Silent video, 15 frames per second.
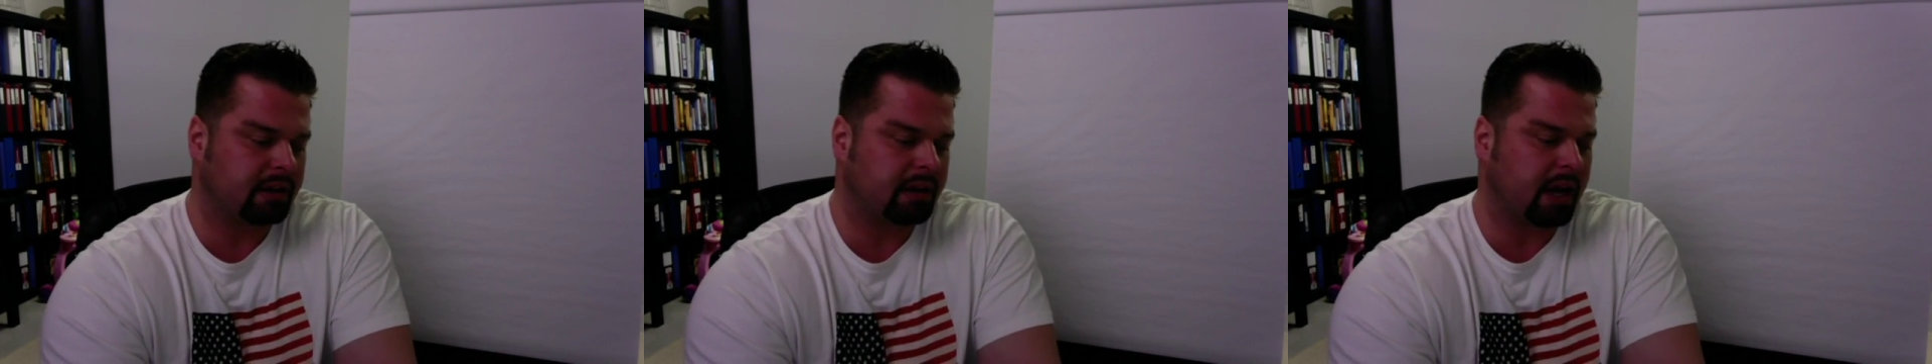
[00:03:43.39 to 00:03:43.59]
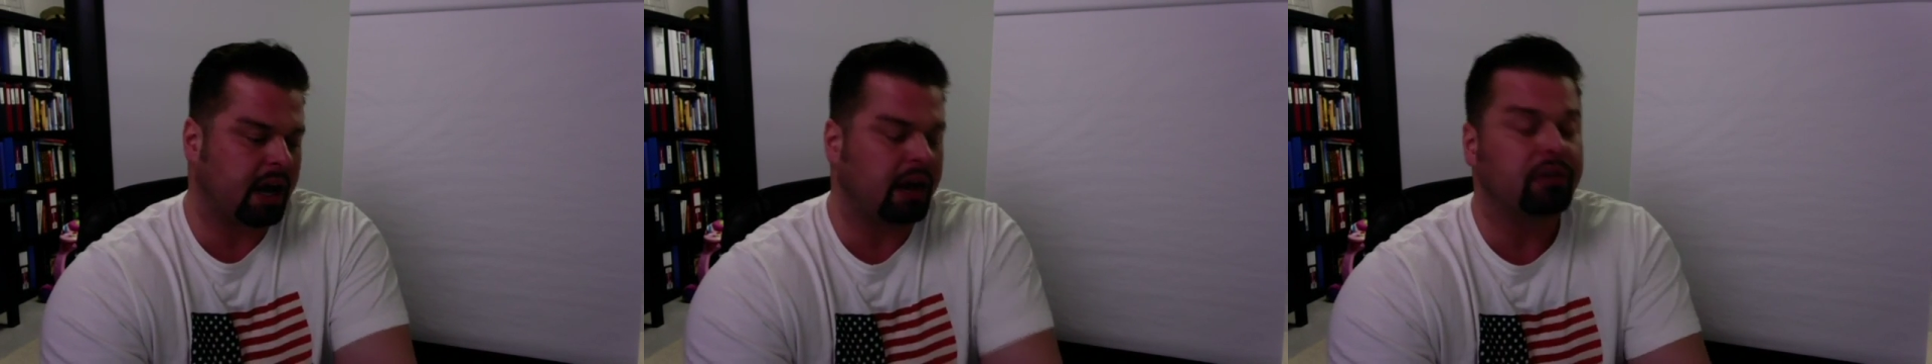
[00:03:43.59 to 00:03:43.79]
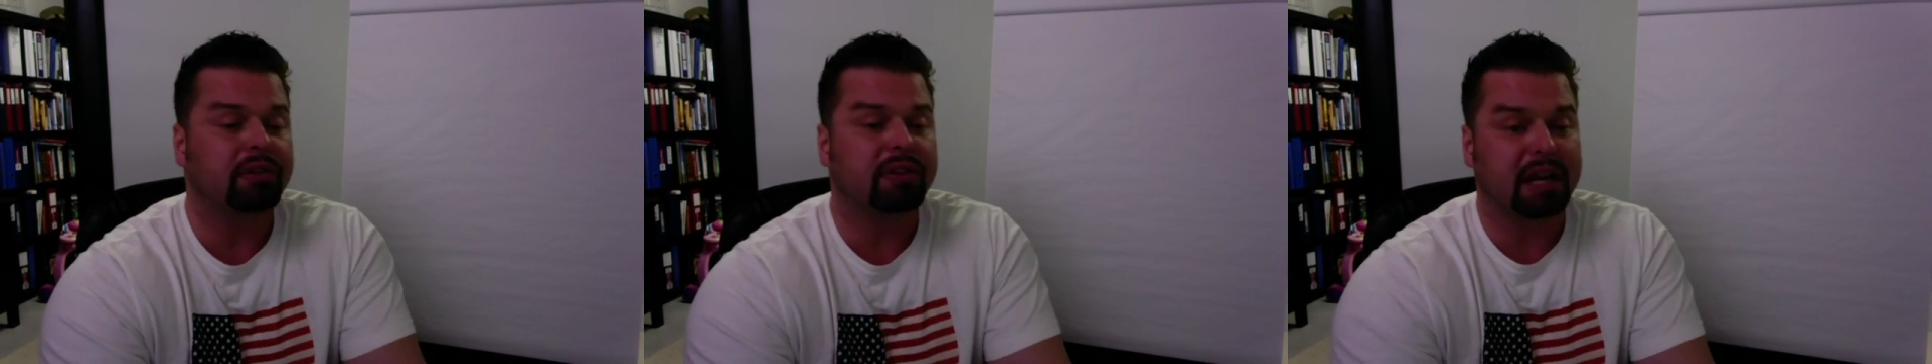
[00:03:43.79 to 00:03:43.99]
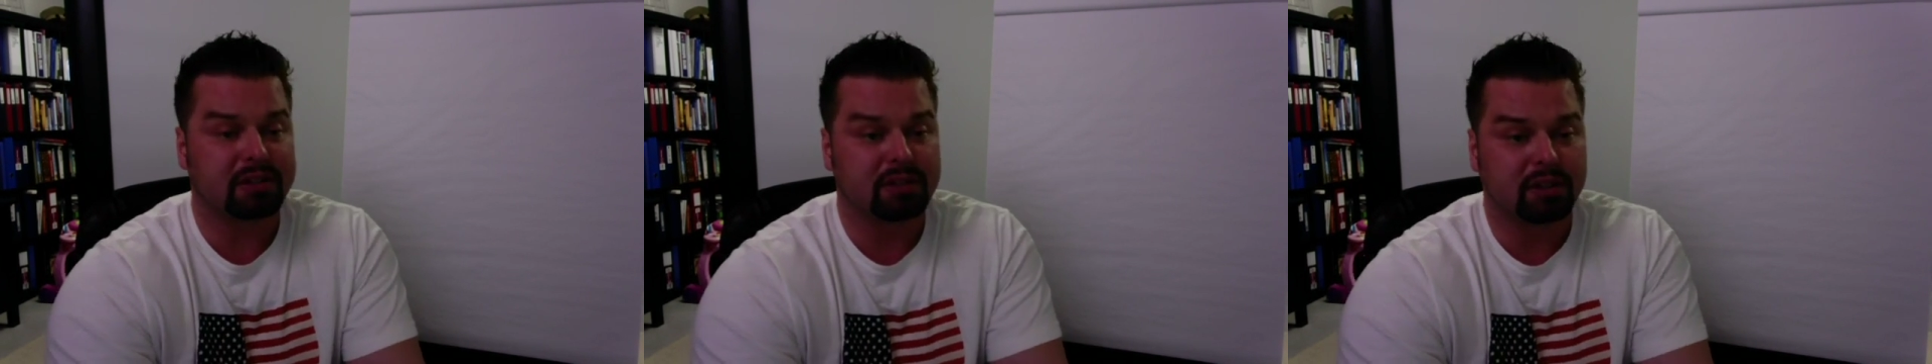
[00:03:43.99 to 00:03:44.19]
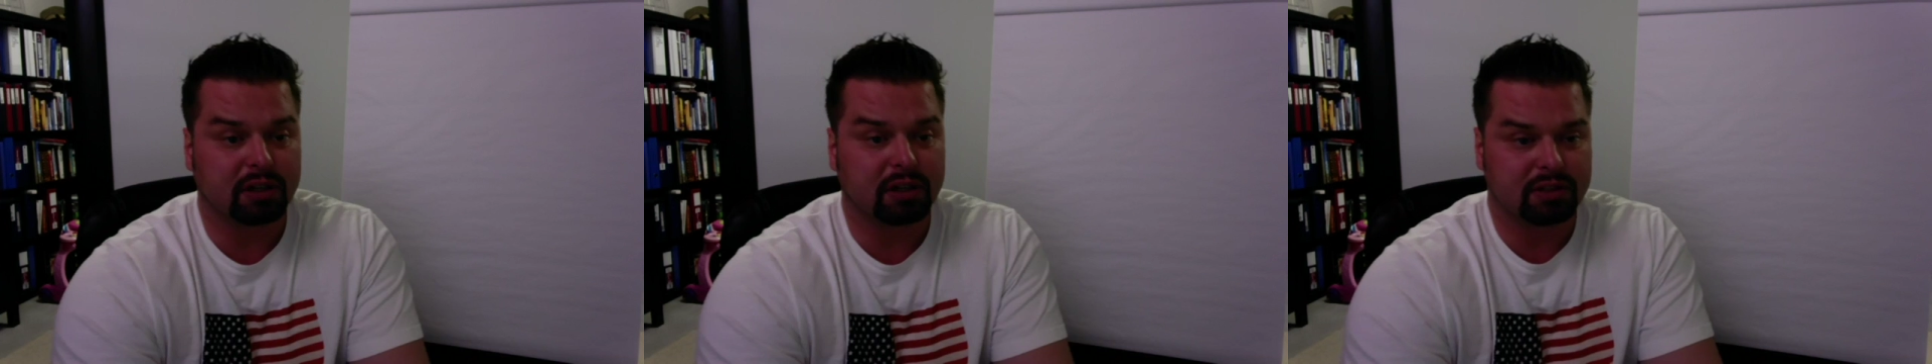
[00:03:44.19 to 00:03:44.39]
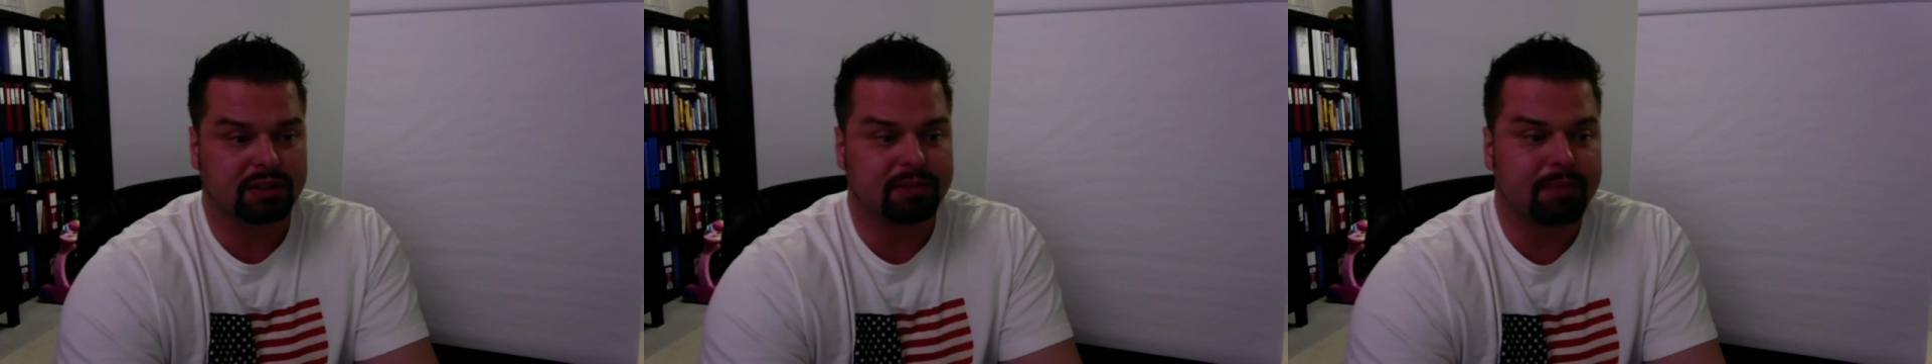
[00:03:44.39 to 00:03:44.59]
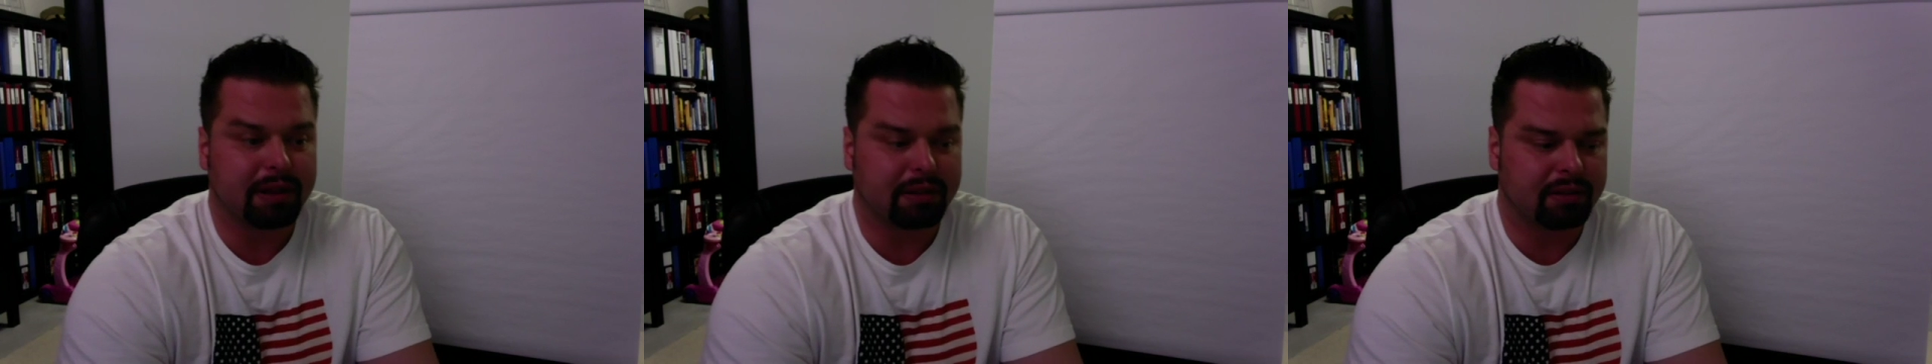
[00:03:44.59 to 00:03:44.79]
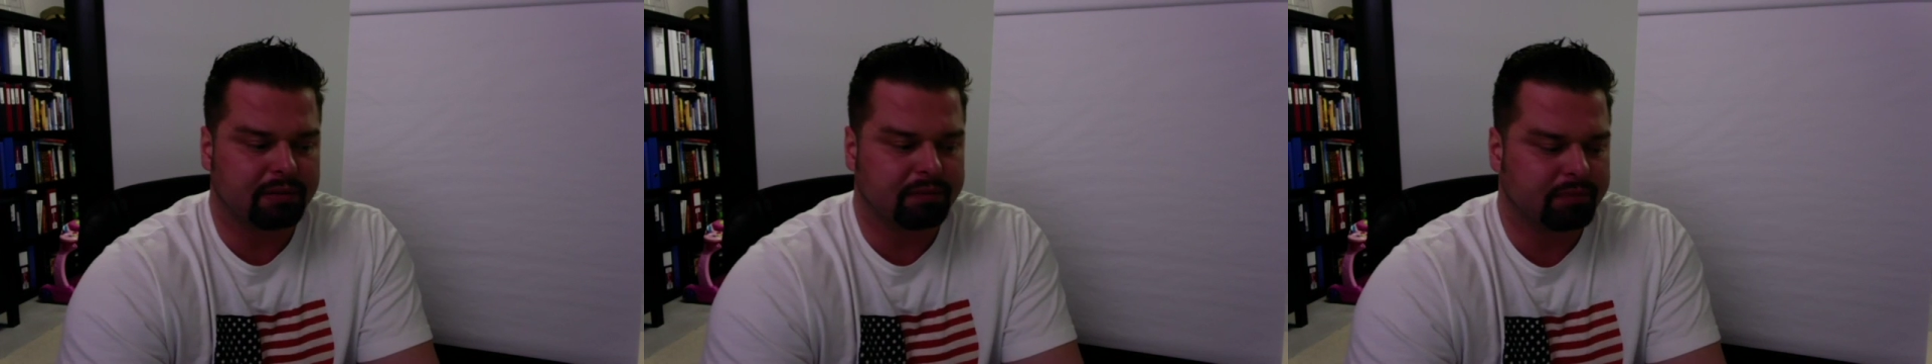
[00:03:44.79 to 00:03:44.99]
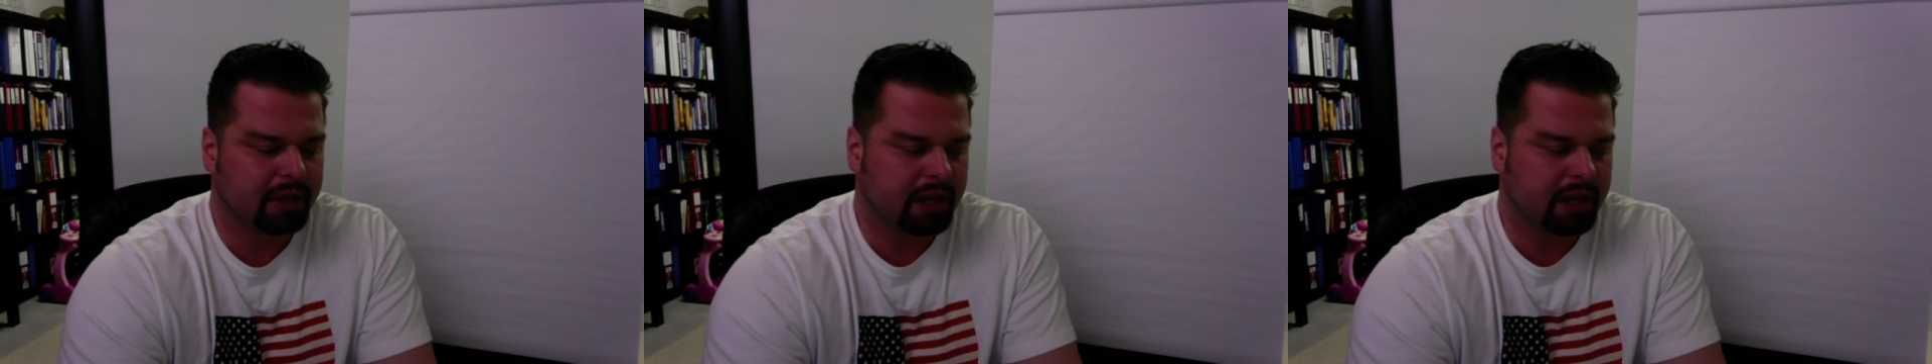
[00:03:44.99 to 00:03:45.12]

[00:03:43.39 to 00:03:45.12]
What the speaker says: $100,000 a month."